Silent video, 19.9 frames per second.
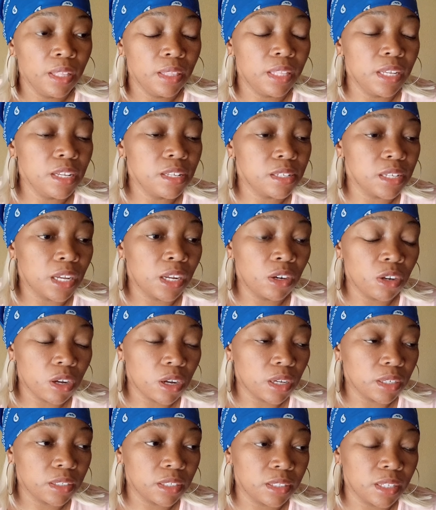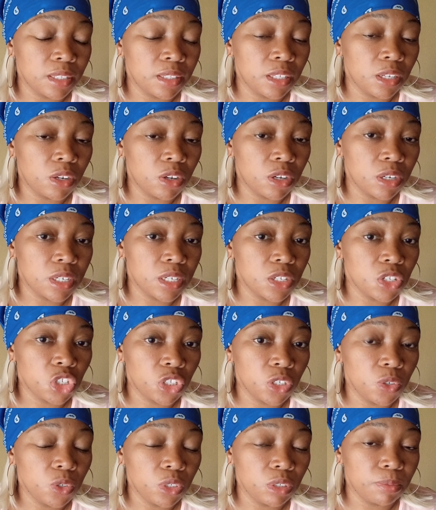There's a lot that the Lord has
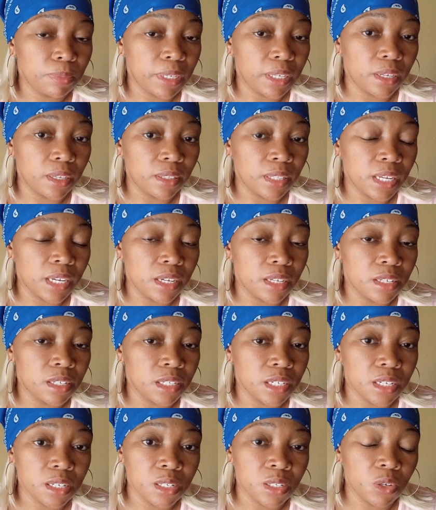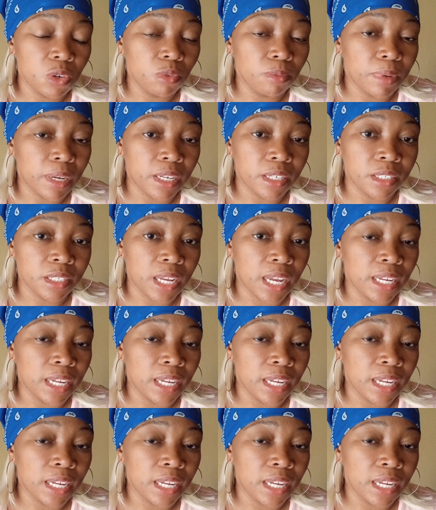showed me. There is just so much.